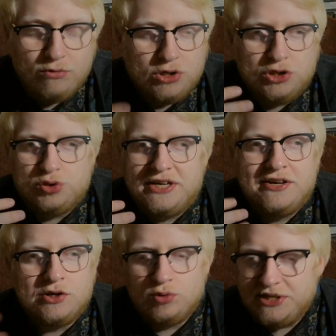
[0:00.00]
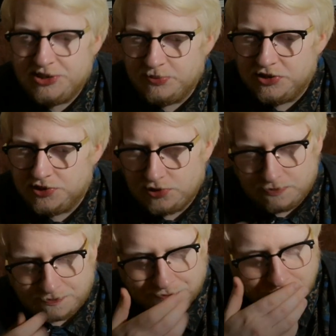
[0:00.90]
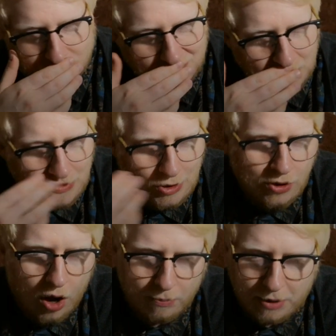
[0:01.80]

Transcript: want to drink at Christmas, on my